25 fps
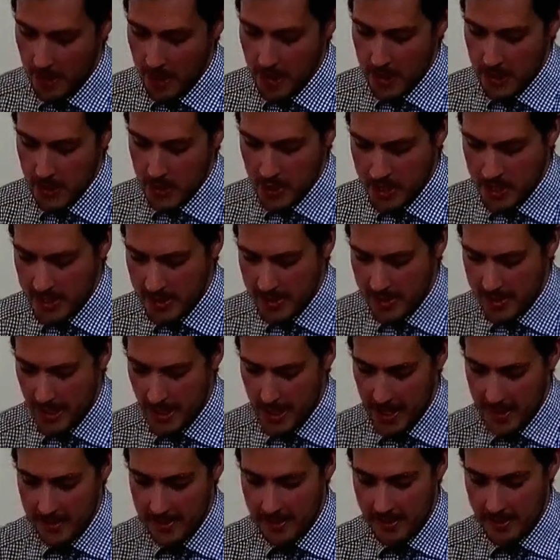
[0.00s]

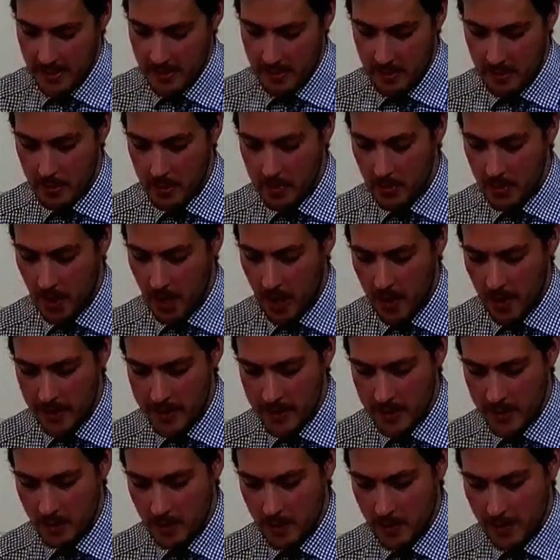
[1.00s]
Jesus and through the Holy
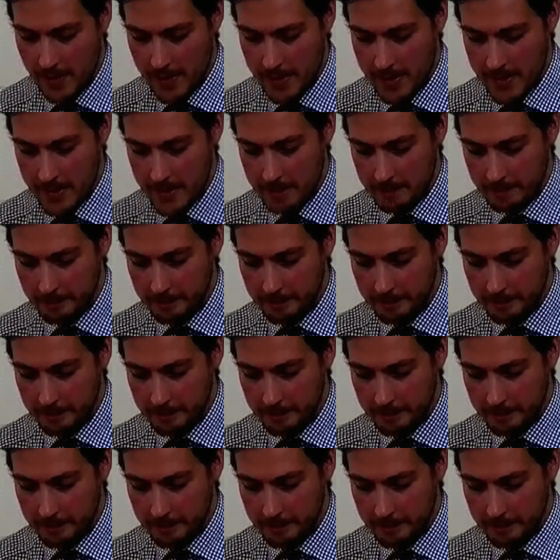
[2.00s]
Spirit.